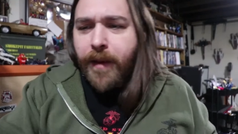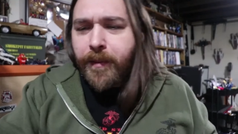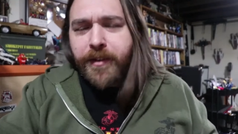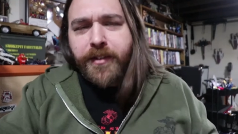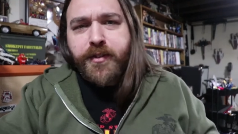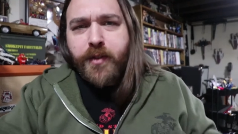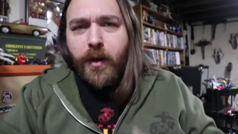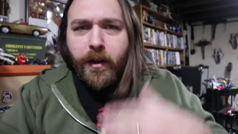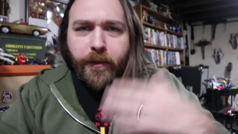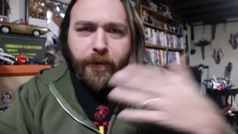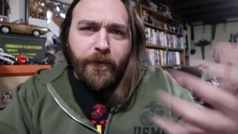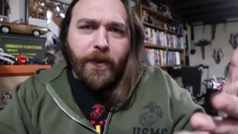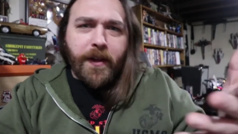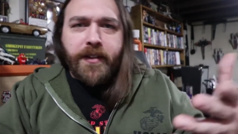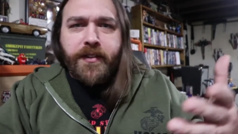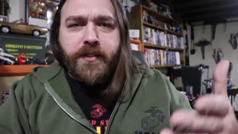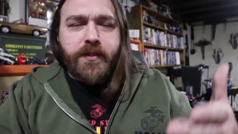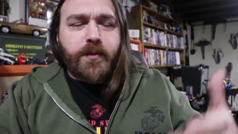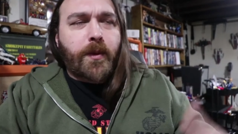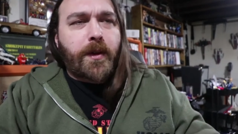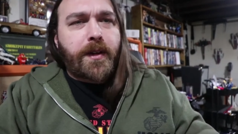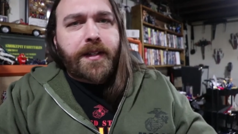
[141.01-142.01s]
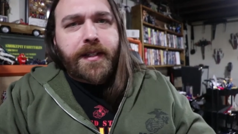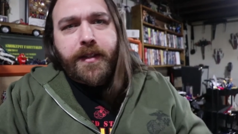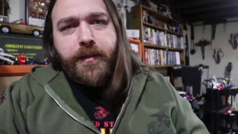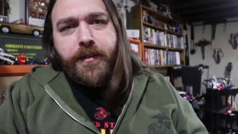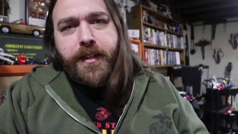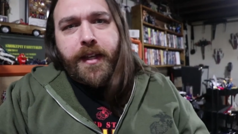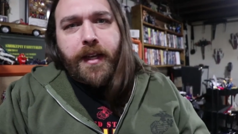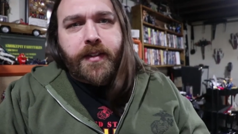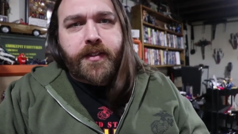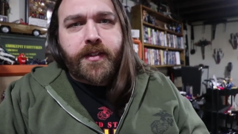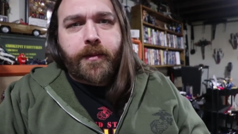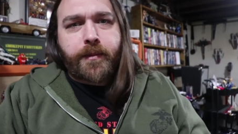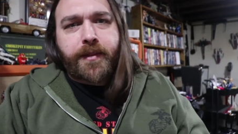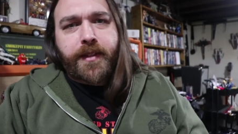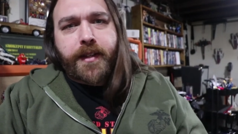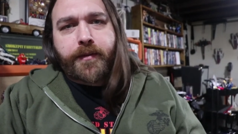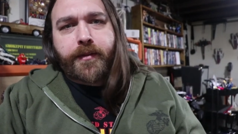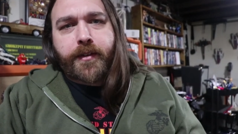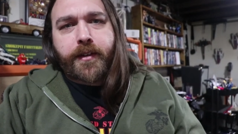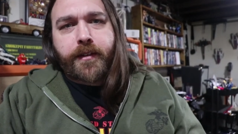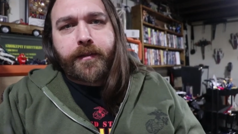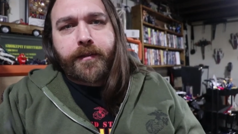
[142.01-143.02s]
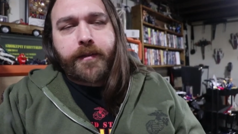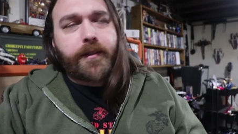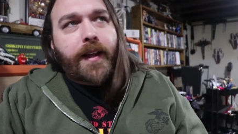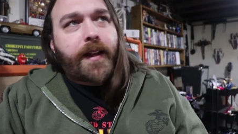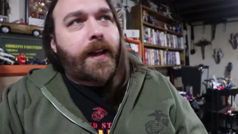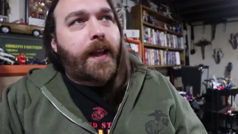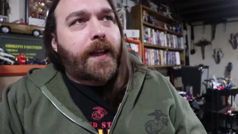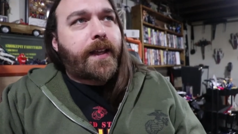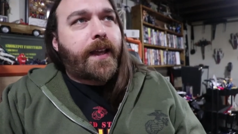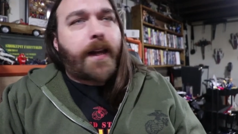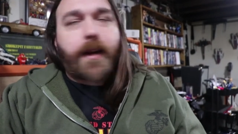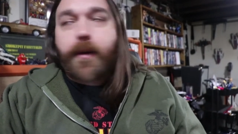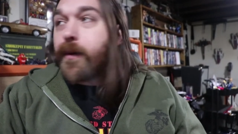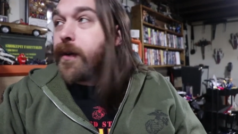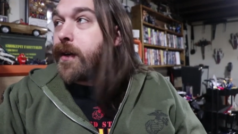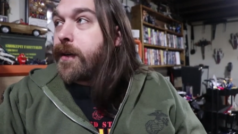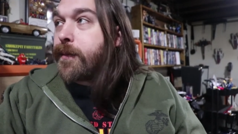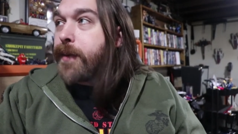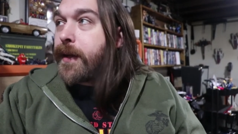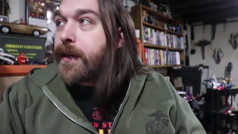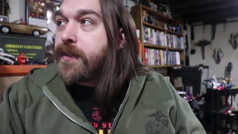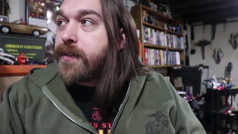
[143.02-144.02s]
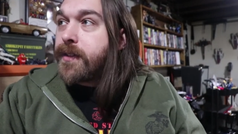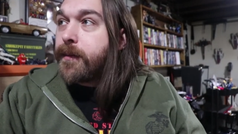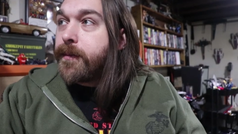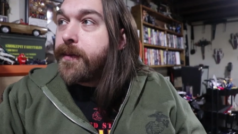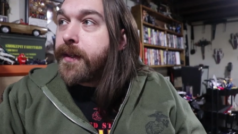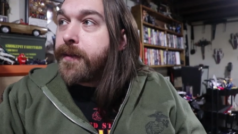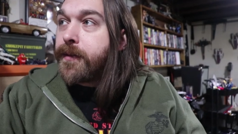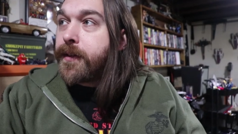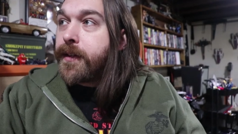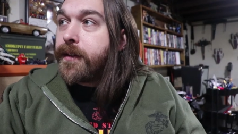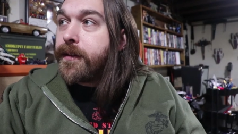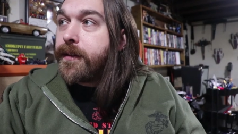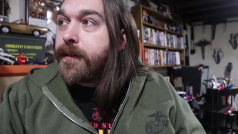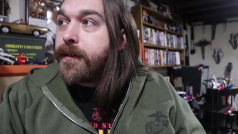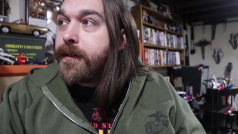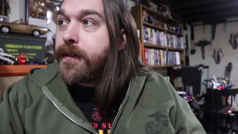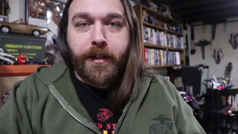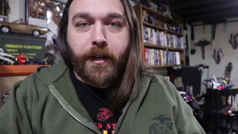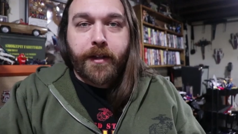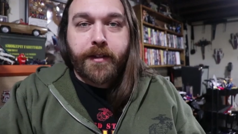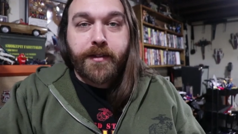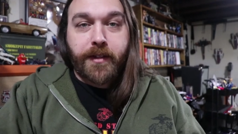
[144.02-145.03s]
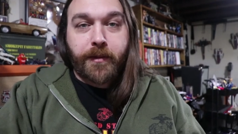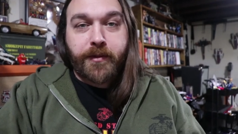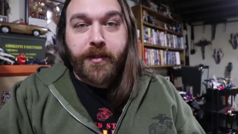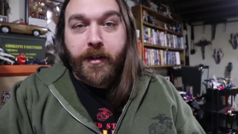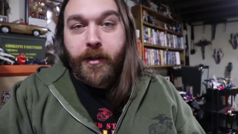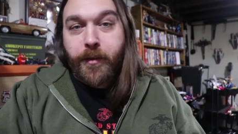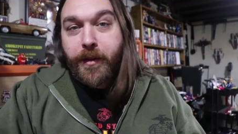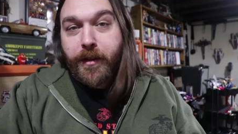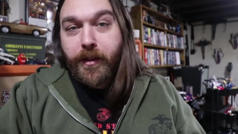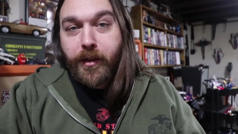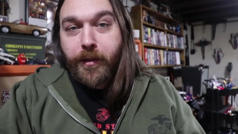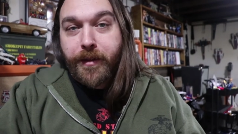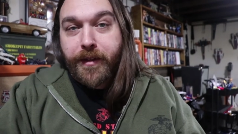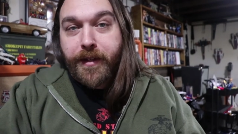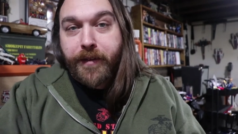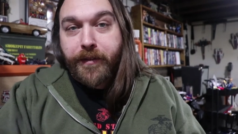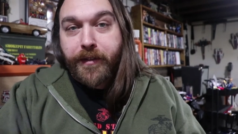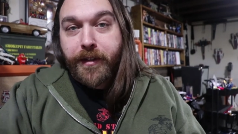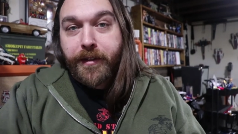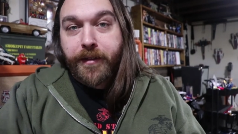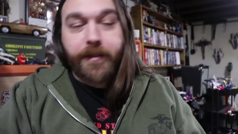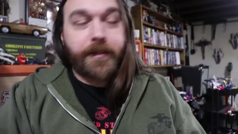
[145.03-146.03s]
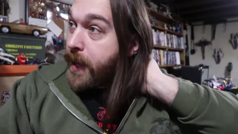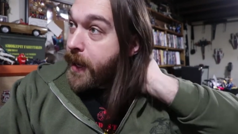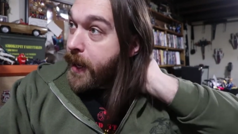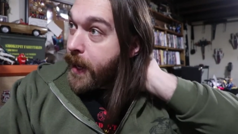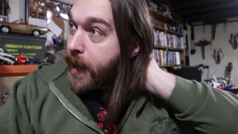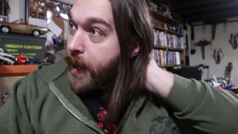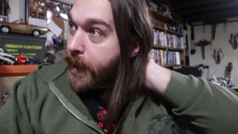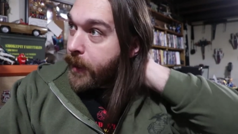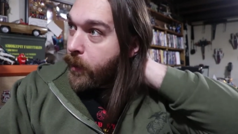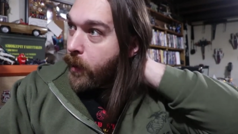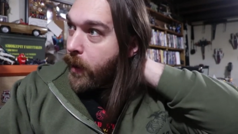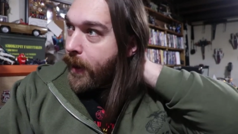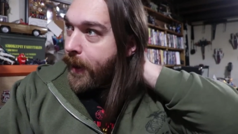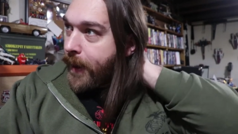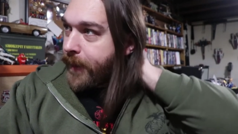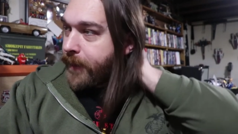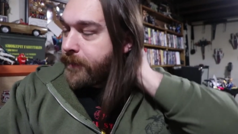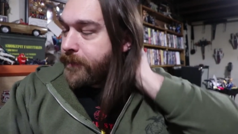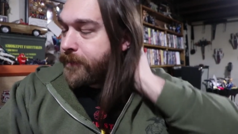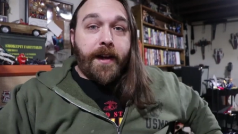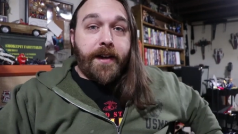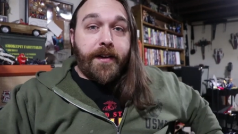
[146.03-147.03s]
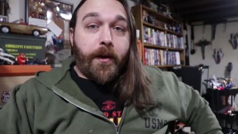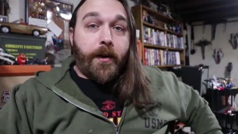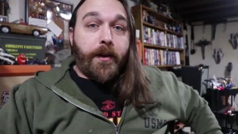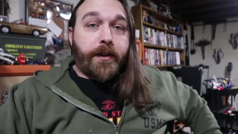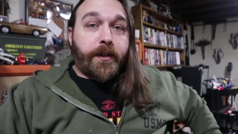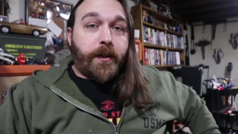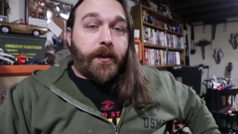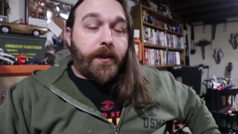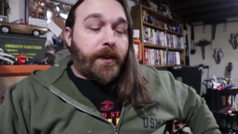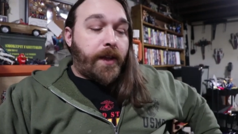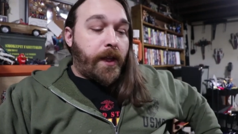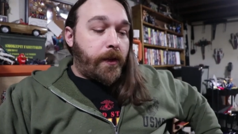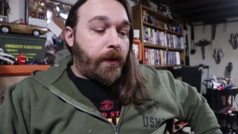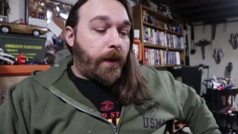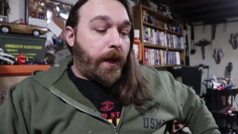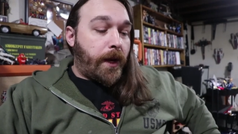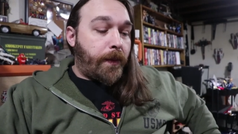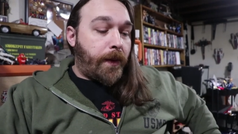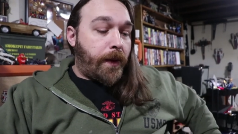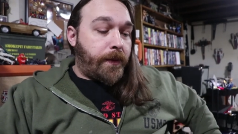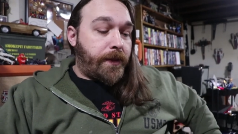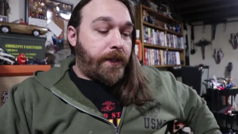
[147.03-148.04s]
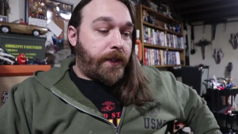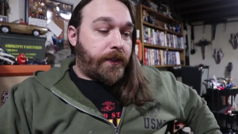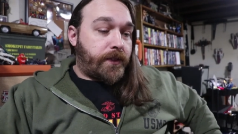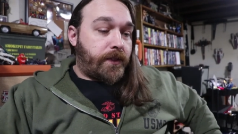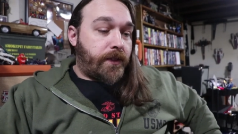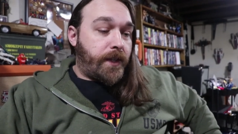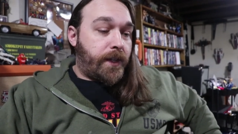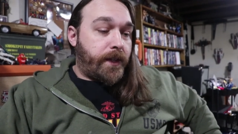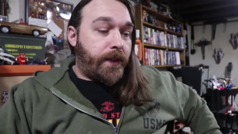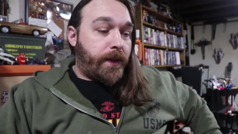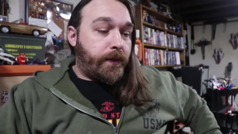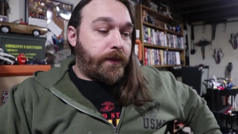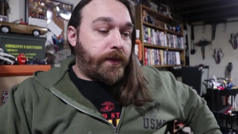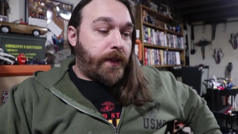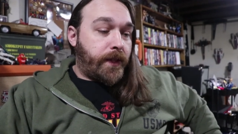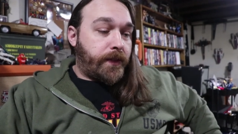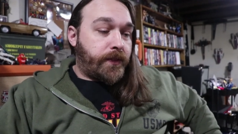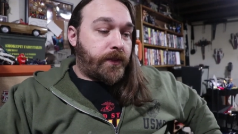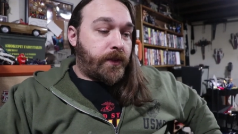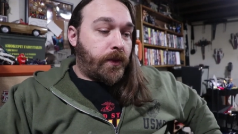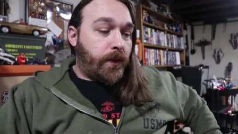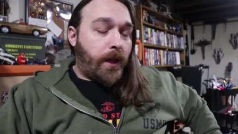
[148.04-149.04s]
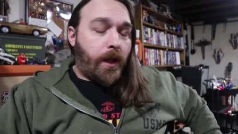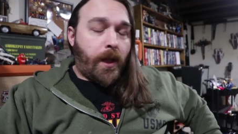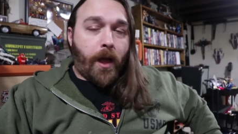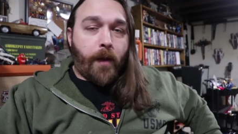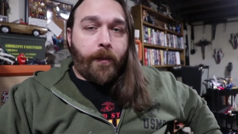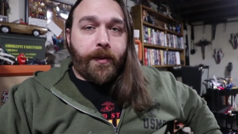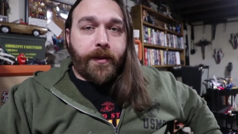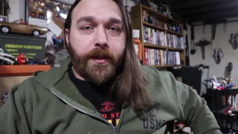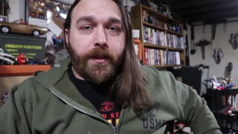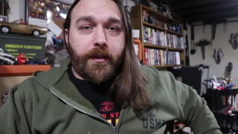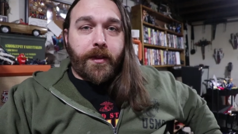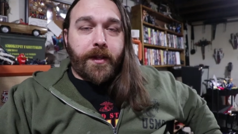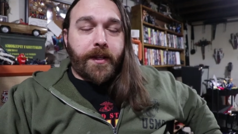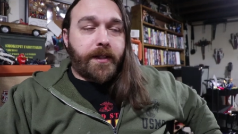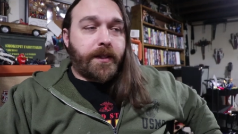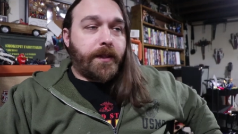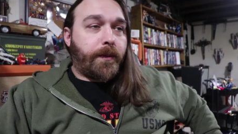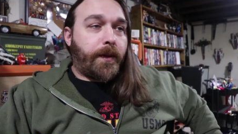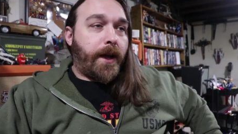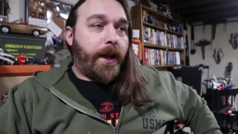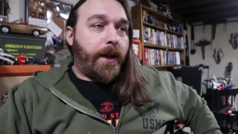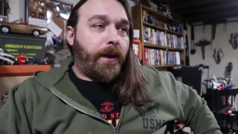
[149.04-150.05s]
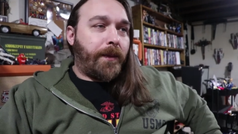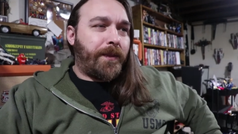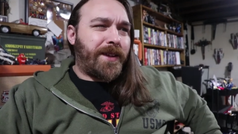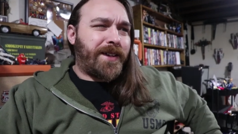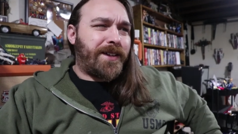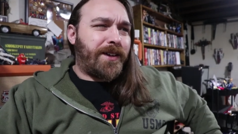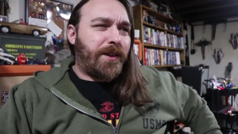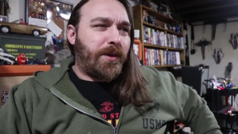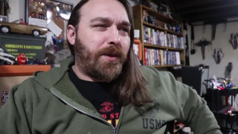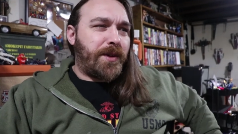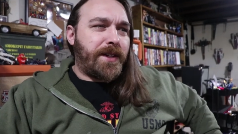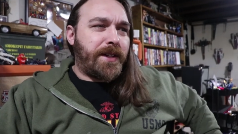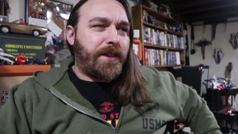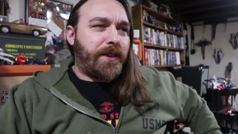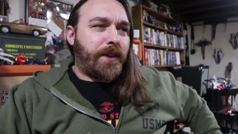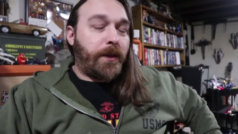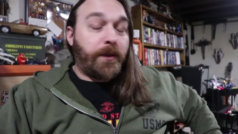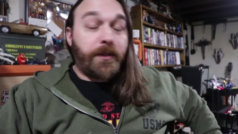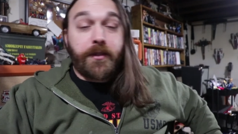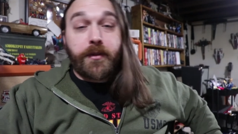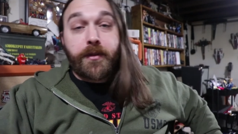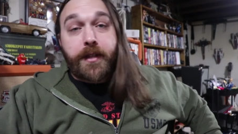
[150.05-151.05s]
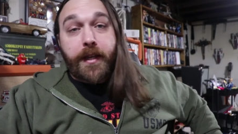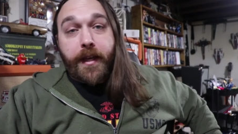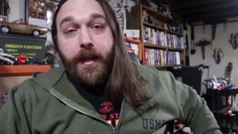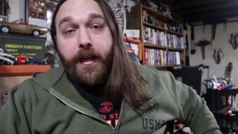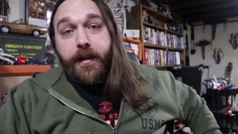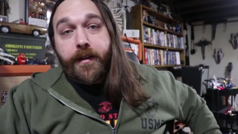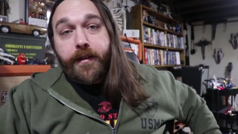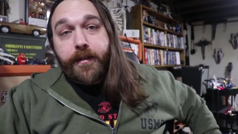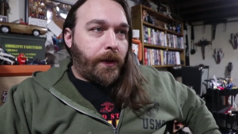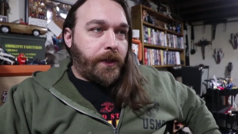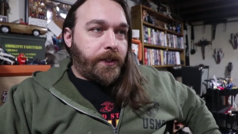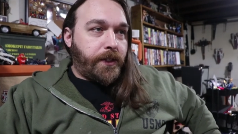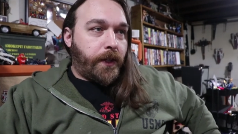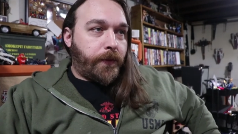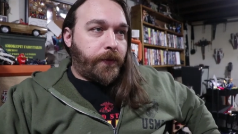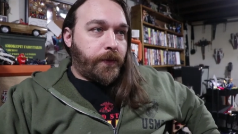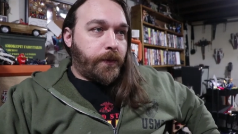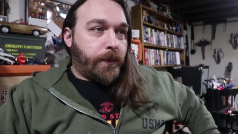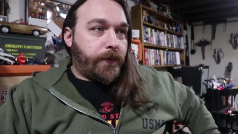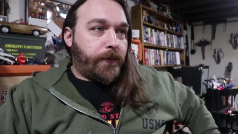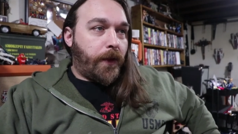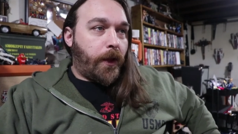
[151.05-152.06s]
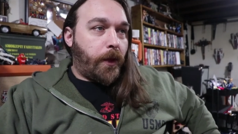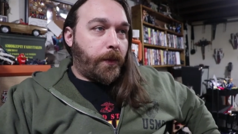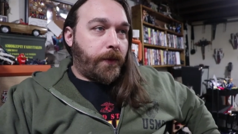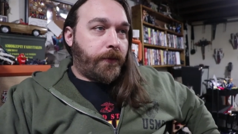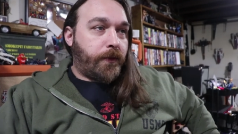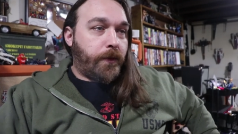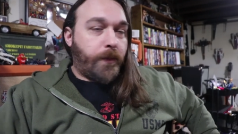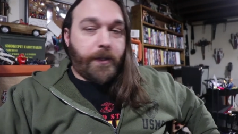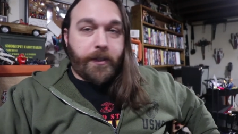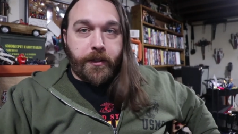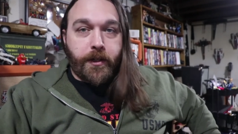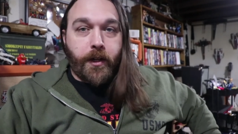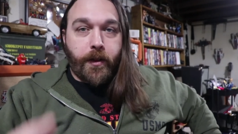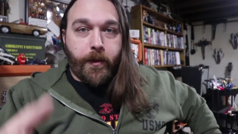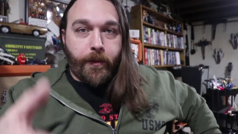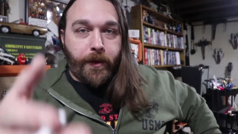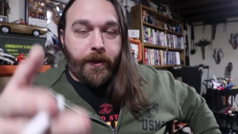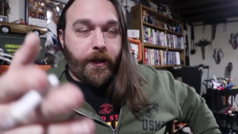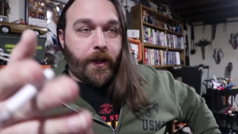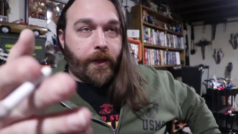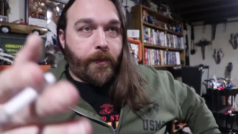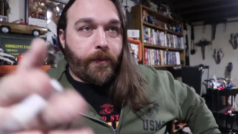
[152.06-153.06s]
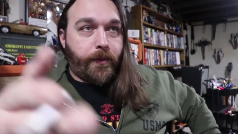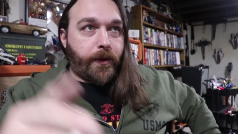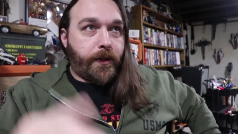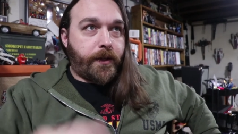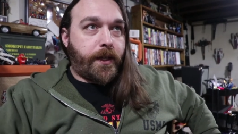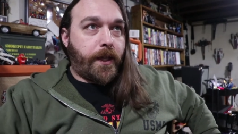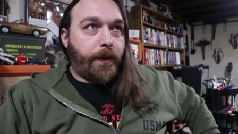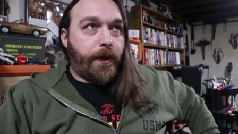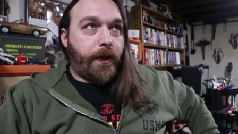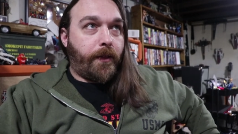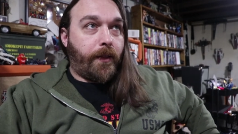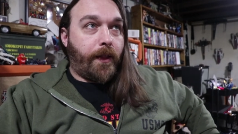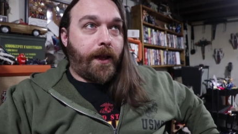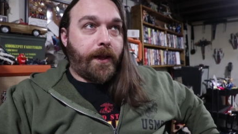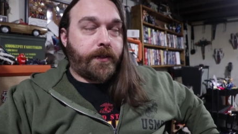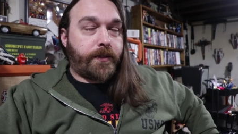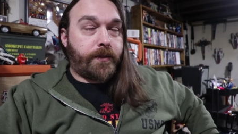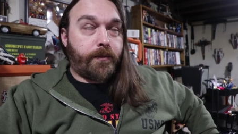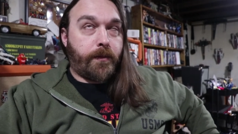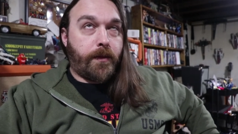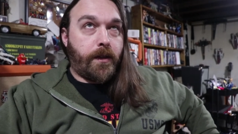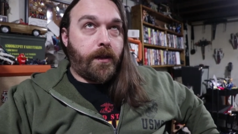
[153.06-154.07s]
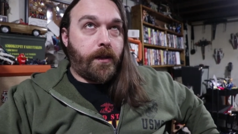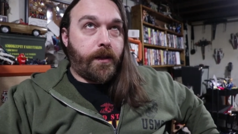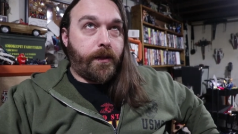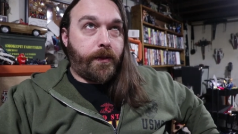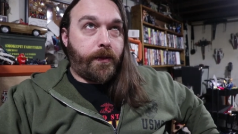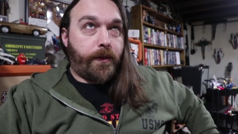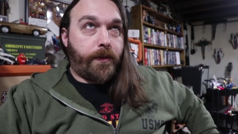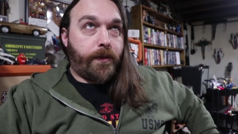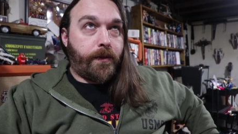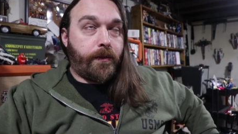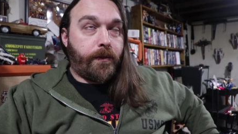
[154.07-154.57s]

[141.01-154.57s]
I've been drawing faces, wanted to give you guys something different. And I kind of wanted to paint something different. You know, because I'm trying to be a little bit different. Anyway, I had an article that came out about me yesterday. That's cool. I'll put the link in the bio. I'm not gonna read it though, you can. But you know, if you've been following me for a bit, you know that my ninth book came out last month.